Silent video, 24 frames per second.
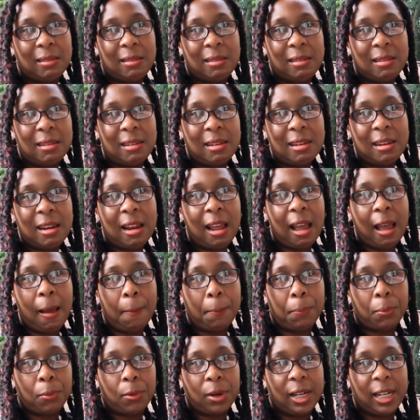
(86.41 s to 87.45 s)

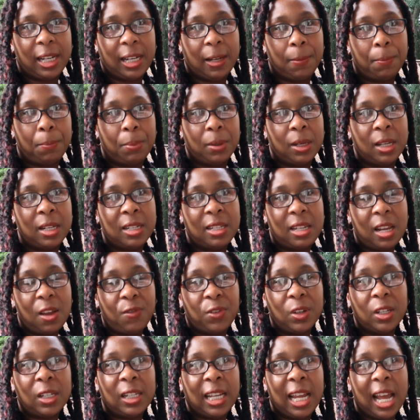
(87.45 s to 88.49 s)
not pretty but
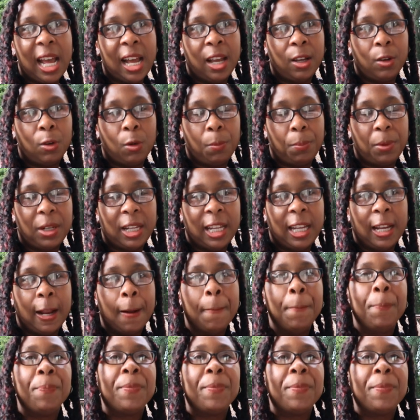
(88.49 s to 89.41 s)
definitely eye-opening